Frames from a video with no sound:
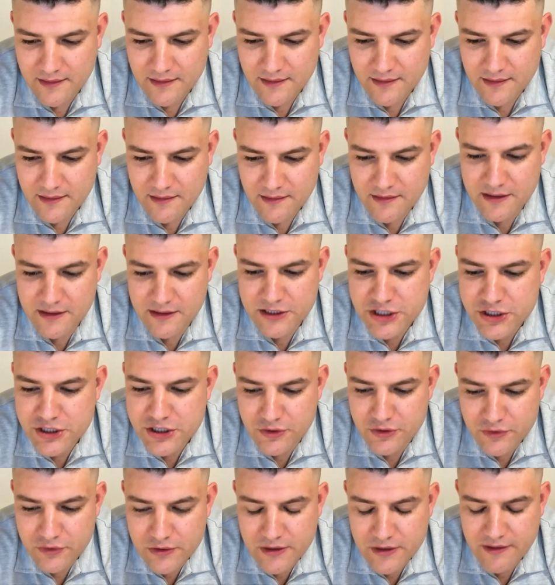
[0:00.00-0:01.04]

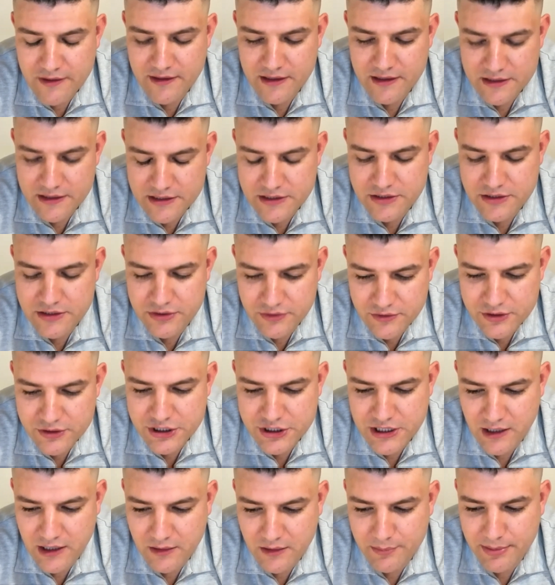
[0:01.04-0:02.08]
this too
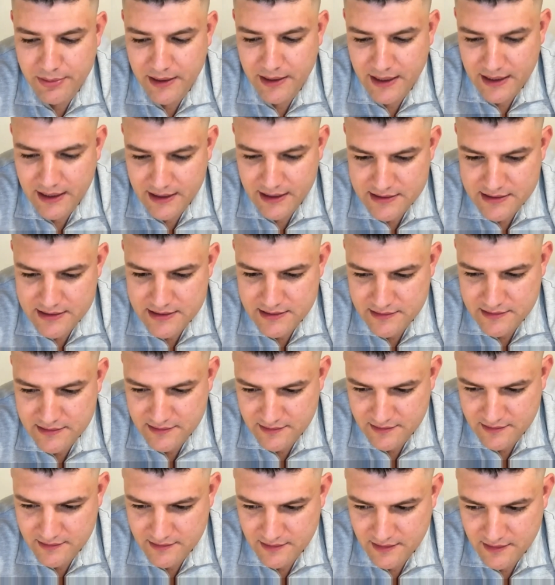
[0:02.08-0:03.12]
shall pass.
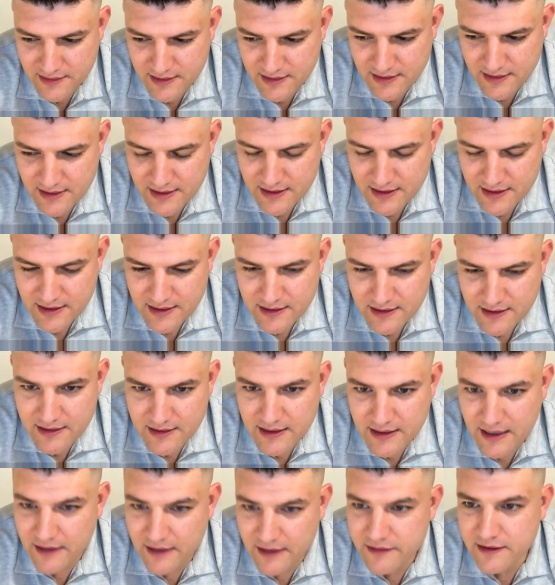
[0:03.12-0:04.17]

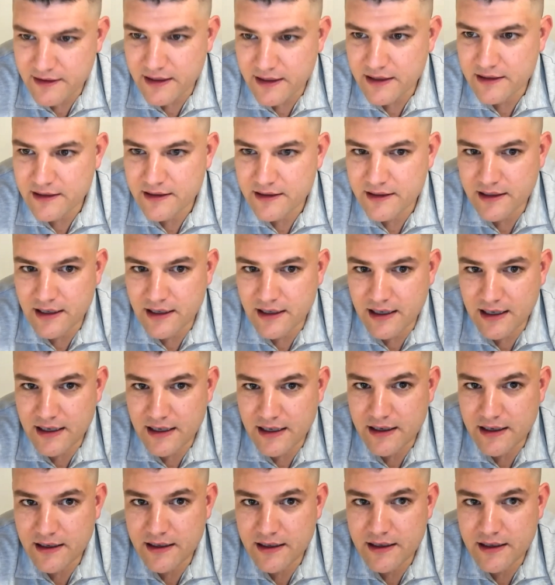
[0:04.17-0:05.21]
Nothing
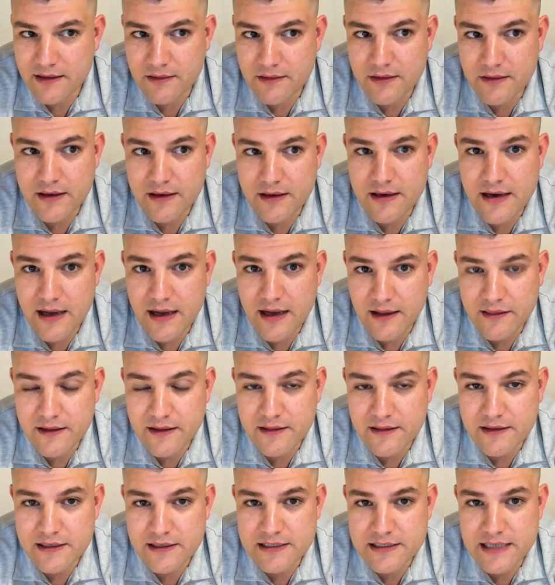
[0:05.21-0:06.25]

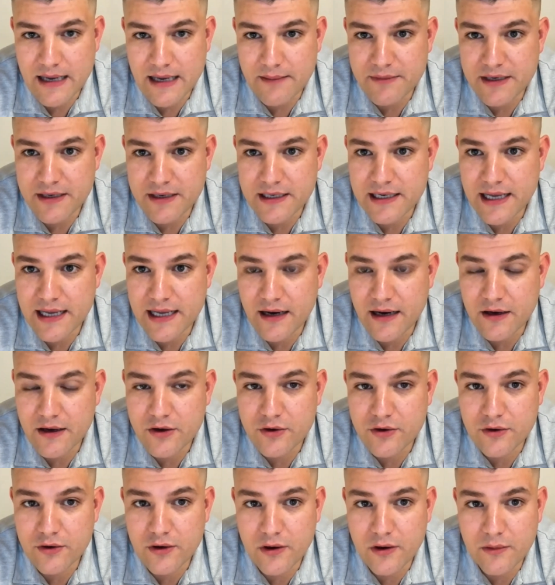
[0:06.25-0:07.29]
that is happening now,
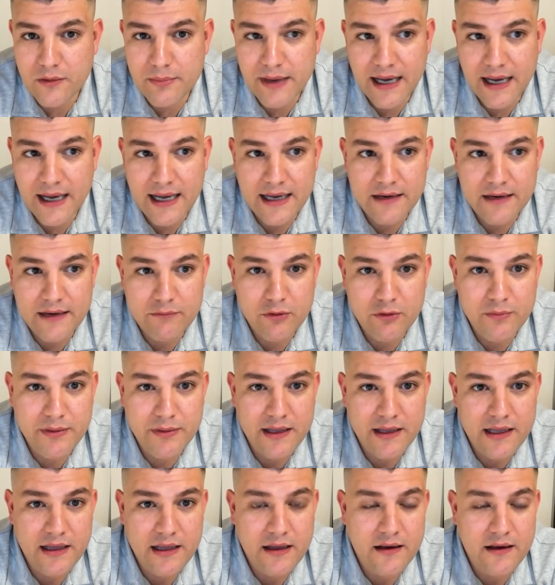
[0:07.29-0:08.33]
good or bad, will be
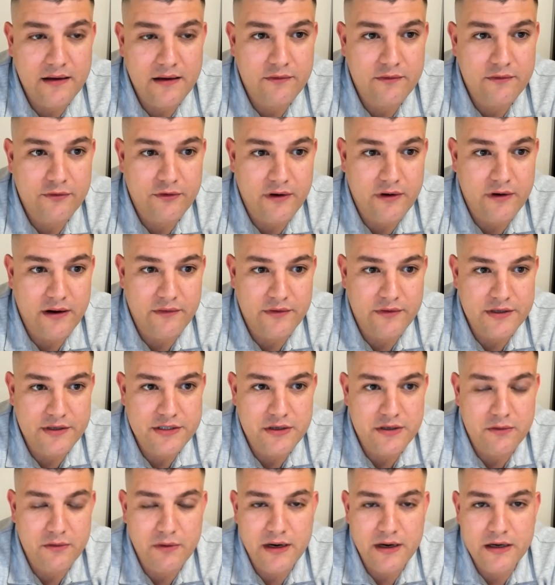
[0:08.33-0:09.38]
here forever.
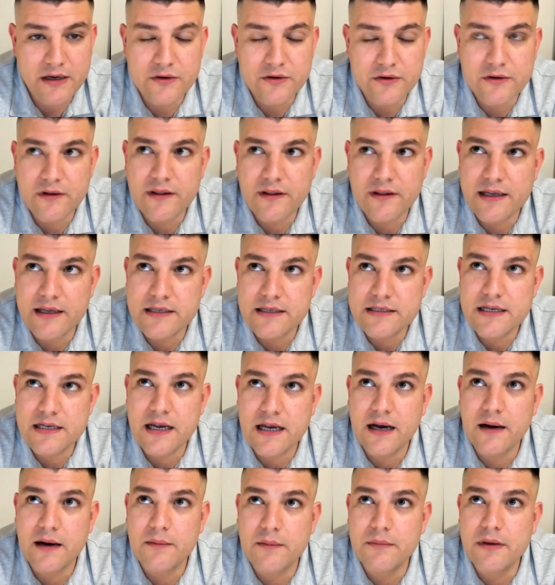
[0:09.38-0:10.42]
So when good things
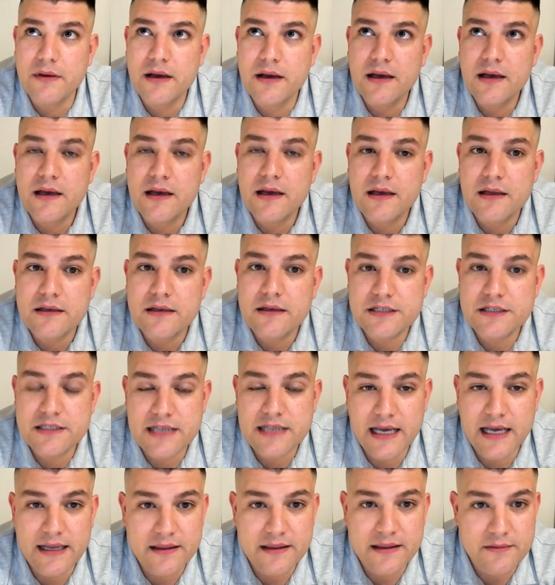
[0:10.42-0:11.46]
come, just
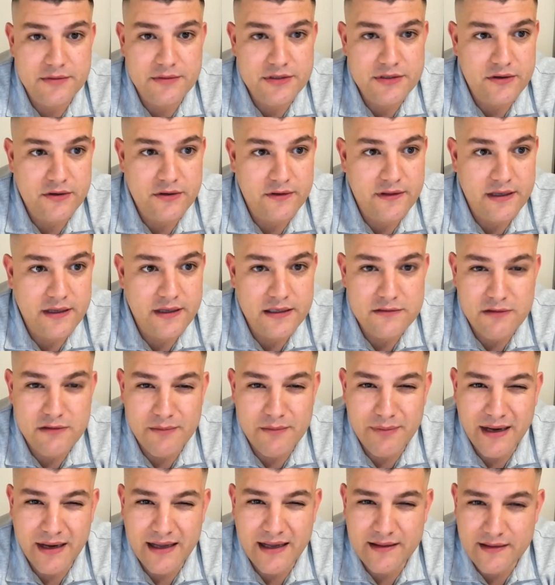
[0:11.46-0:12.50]
take them as good things. When
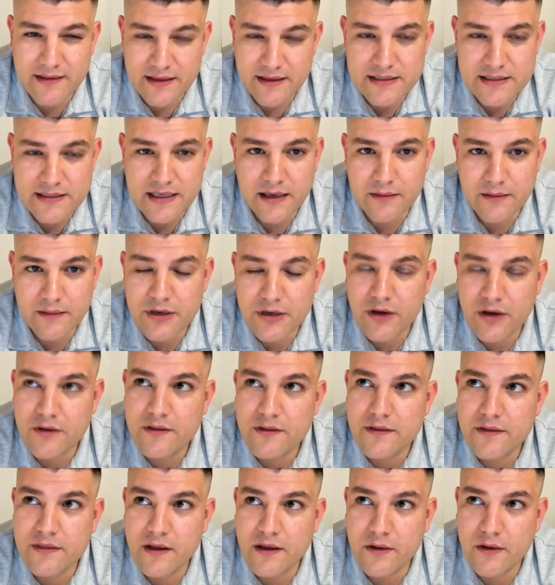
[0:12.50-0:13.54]
bad things come, know
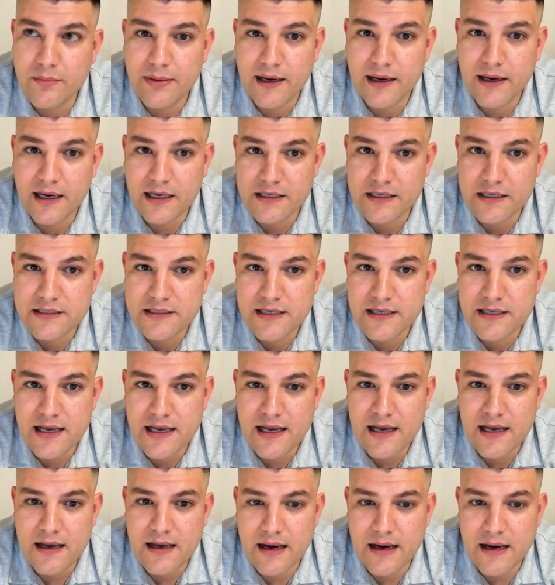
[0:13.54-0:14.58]
that they'll pass.
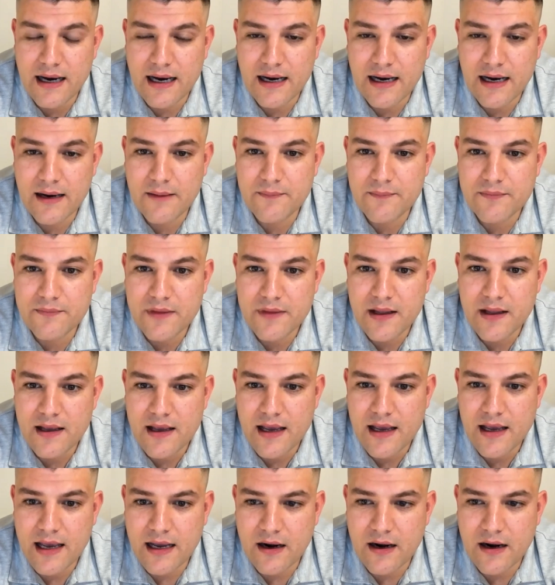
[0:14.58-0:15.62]

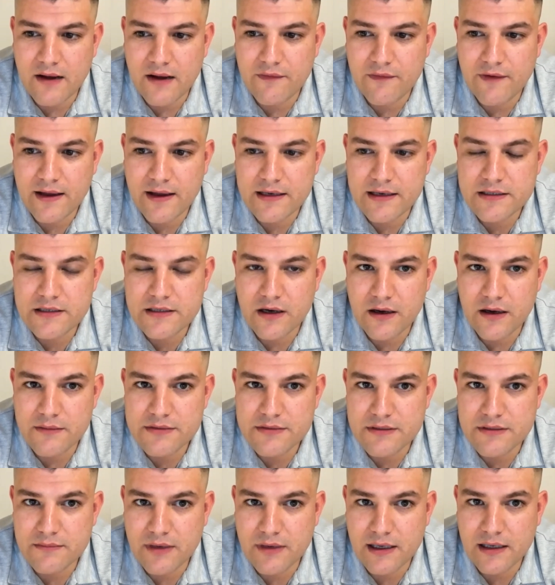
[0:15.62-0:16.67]
And I've had times
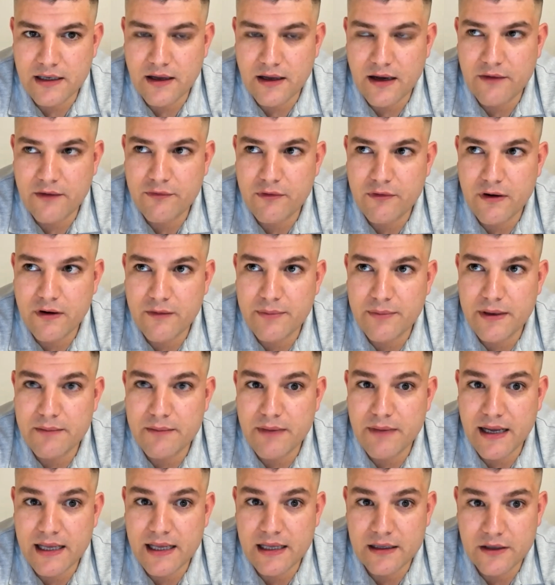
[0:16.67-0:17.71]
in my life where I've been
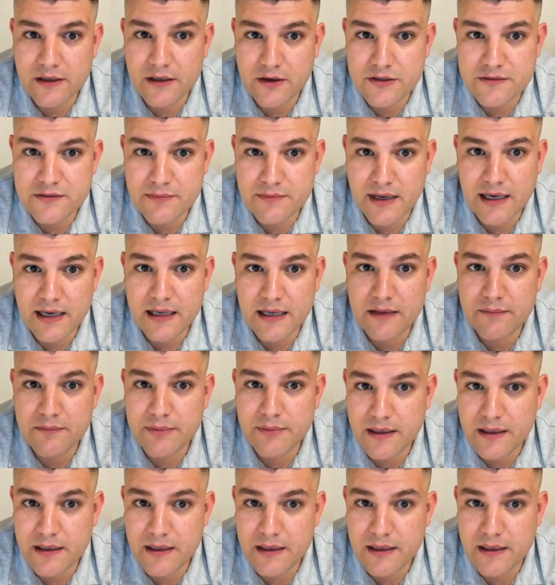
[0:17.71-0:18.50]
making loads of money, been